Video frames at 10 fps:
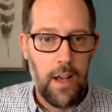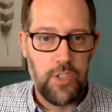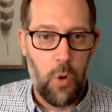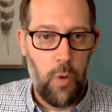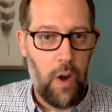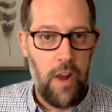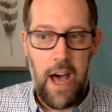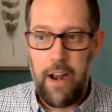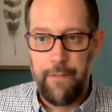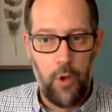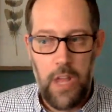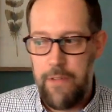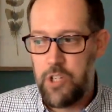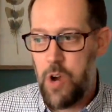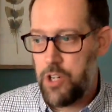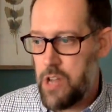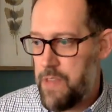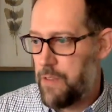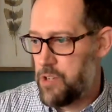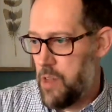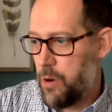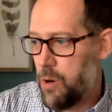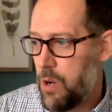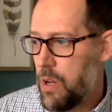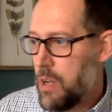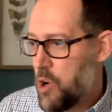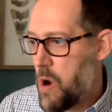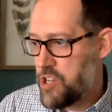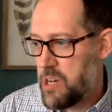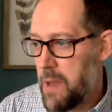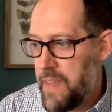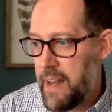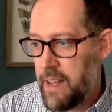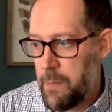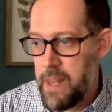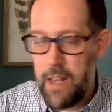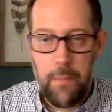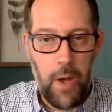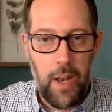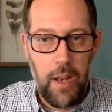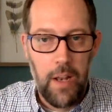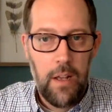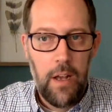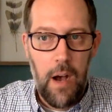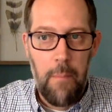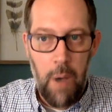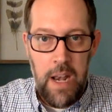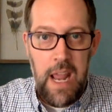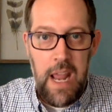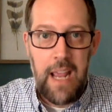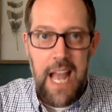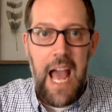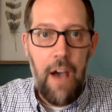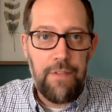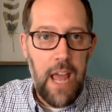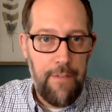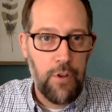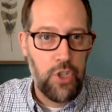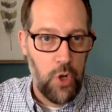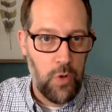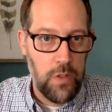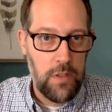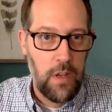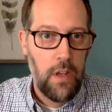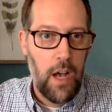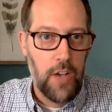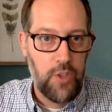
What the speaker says: So we are not a full day of instruction. I think there's another question about that in a minute, but Monday is a half day for students.